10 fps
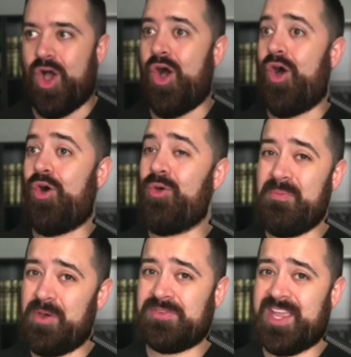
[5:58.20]

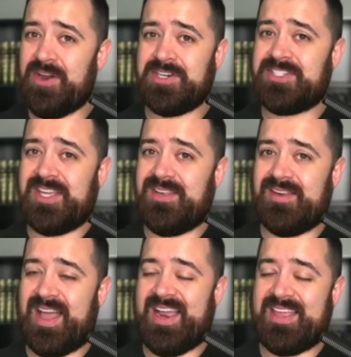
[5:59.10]
almost guaranteed.
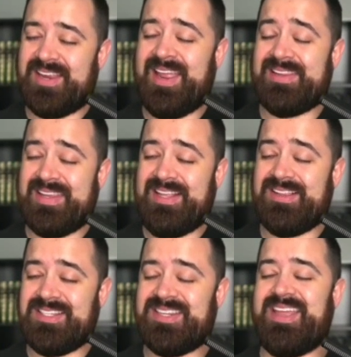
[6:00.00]
I guess I can't
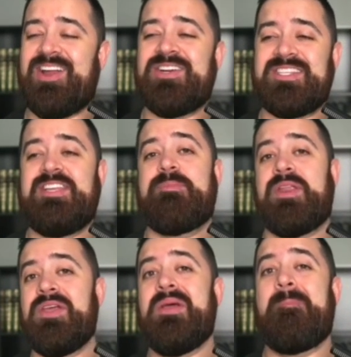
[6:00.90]
legally say guaranteed,
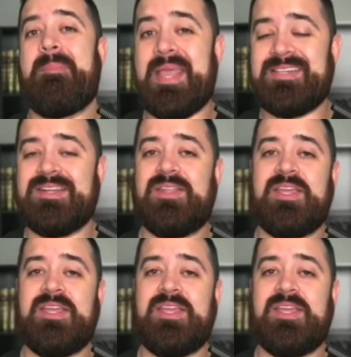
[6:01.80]
but basically